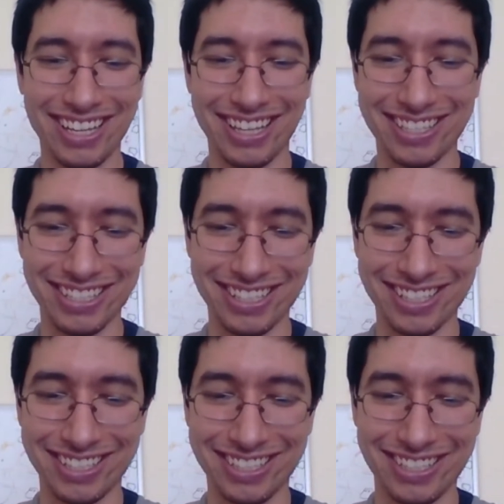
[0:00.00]
this
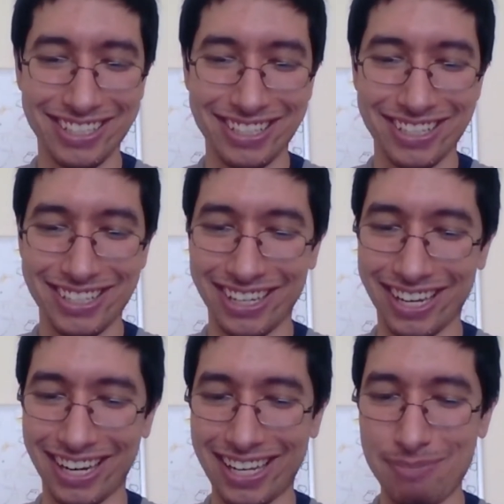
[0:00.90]
is,
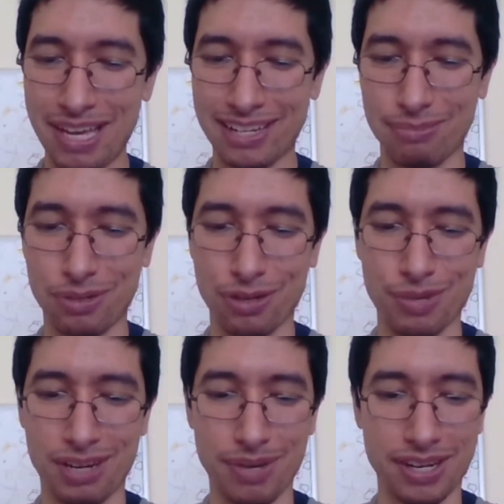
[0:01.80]
again, I got back into
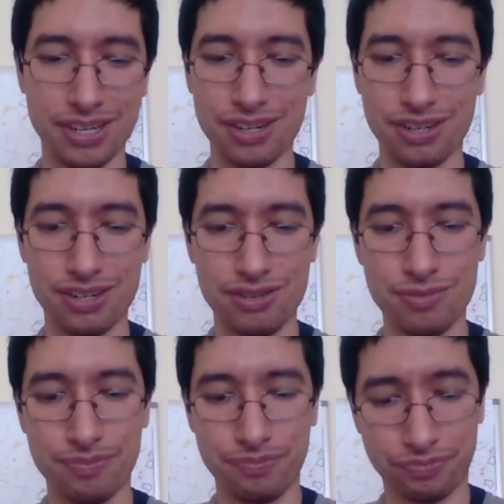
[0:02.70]
Pokemon about a year
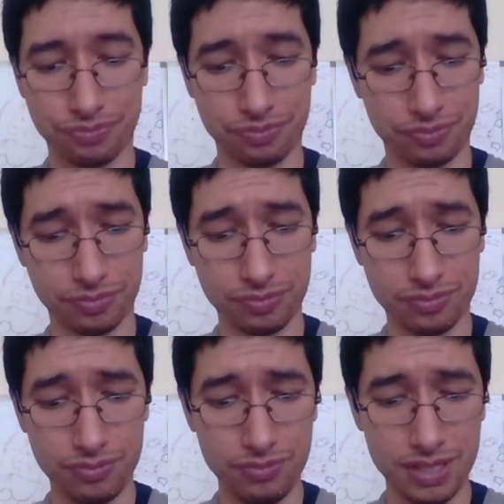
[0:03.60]
ago,
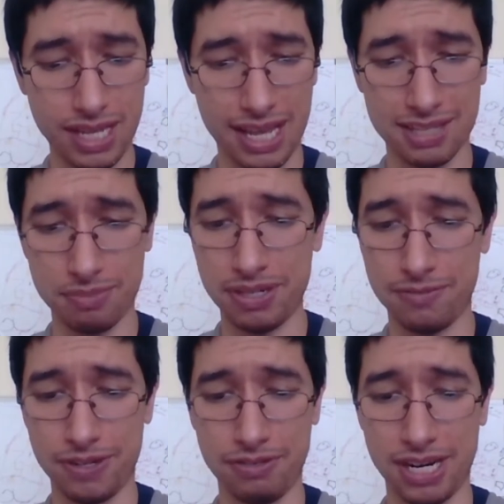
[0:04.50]
and it's been a
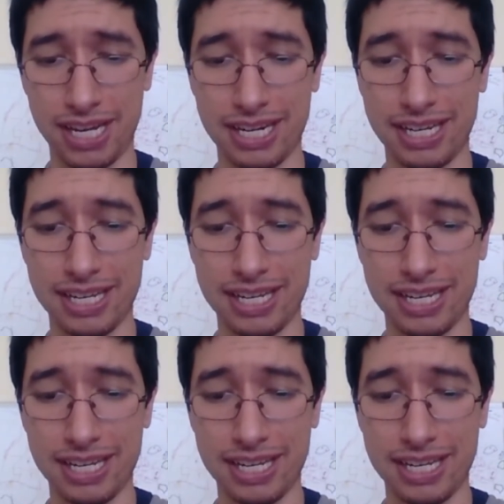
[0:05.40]
fun ride.